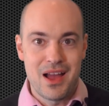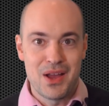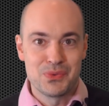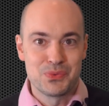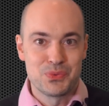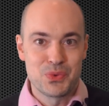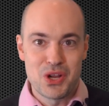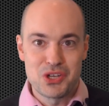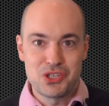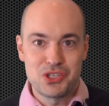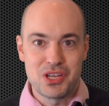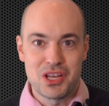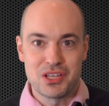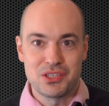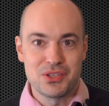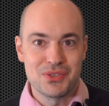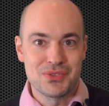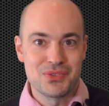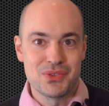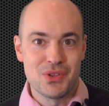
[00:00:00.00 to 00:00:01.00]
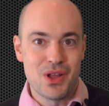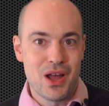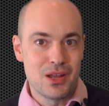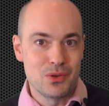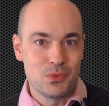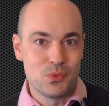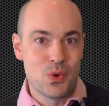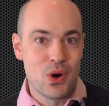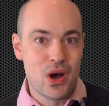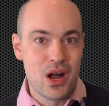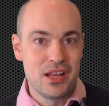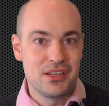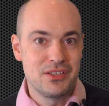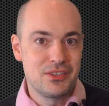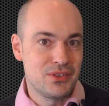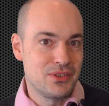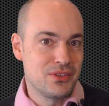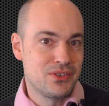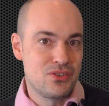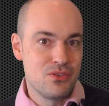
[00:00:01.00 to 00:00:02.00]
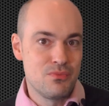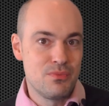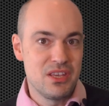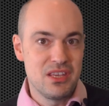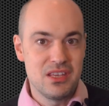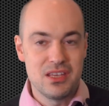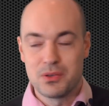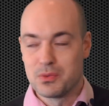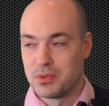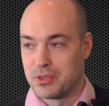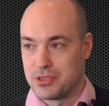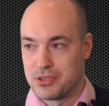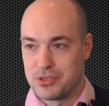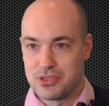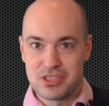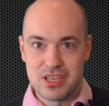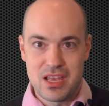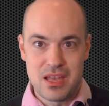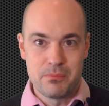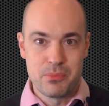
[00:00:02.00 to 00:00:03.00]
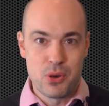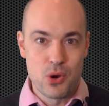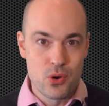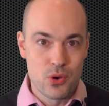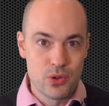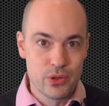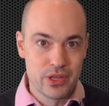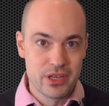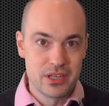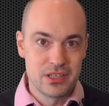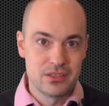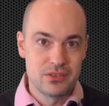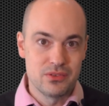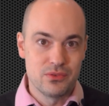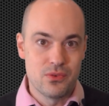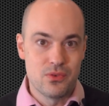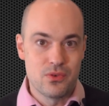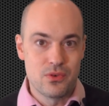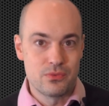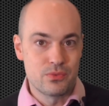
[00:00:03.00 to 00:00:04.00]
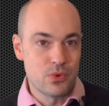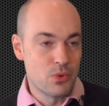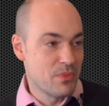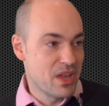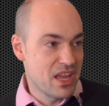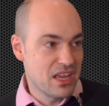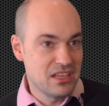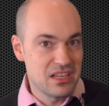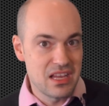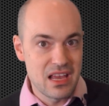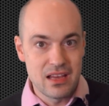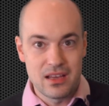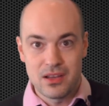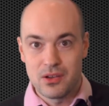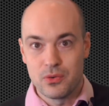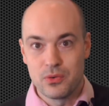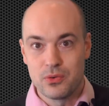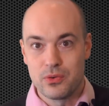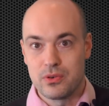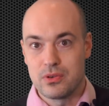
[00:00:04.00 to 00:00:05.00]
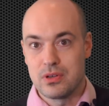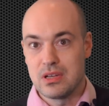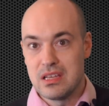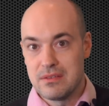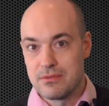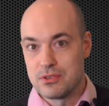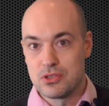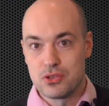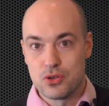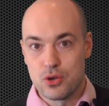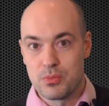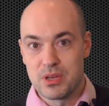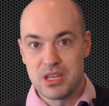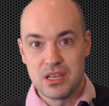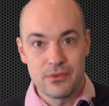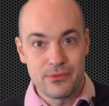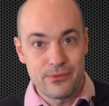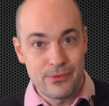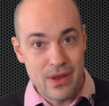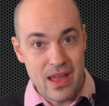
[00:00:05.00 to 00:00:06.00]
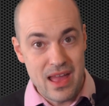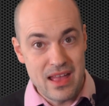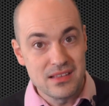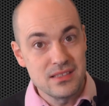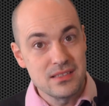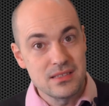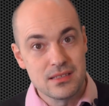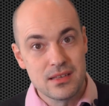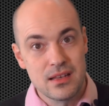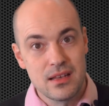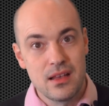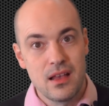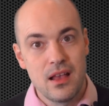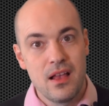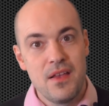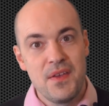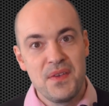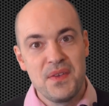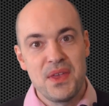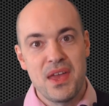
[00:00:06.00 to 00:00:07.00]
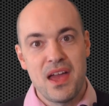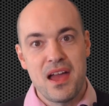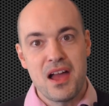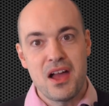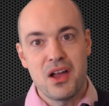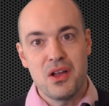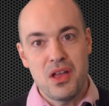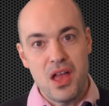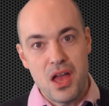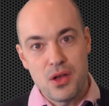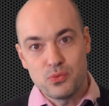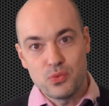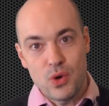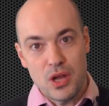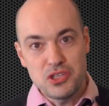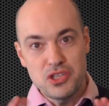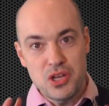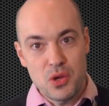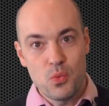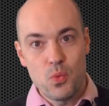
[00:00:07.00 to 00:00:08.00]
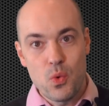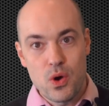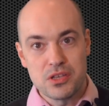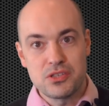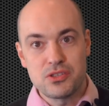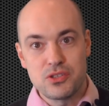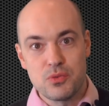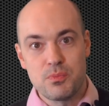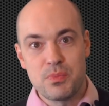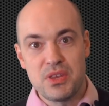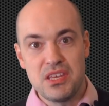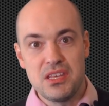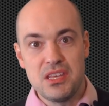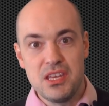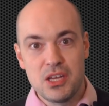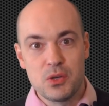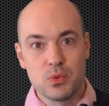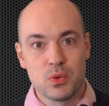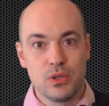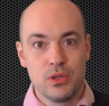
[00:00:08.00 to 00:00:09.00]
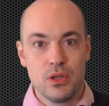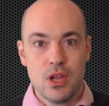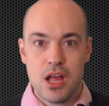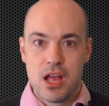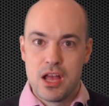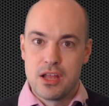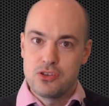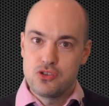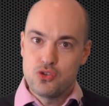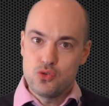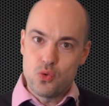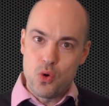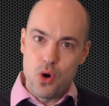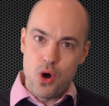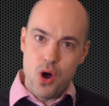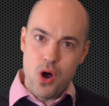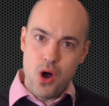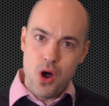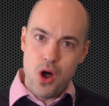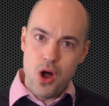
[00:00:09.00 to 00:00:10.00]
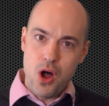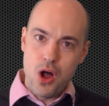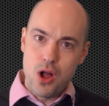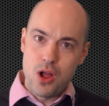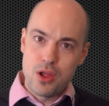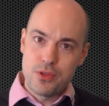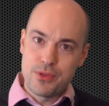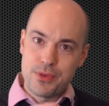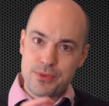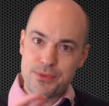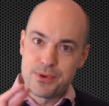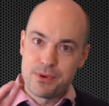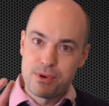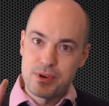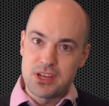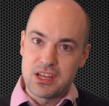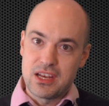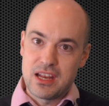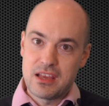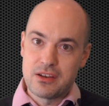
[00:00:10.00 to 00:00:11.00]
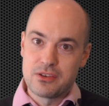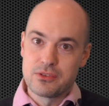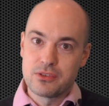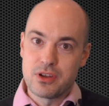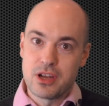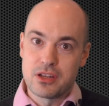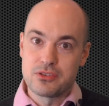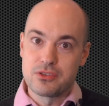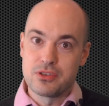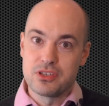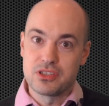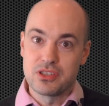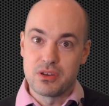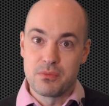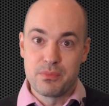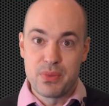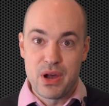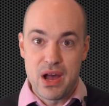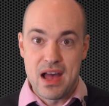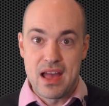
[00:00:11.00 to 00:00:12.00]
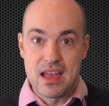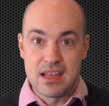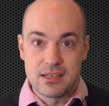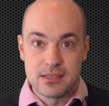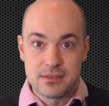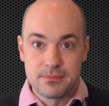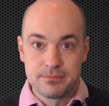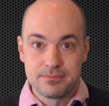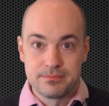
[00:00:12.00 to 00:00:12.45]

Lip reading: Russia does not want to be equal to, say, Poland or Romania or even Germany or France. Russia wants to be equal to all the 30 NATO countries combined.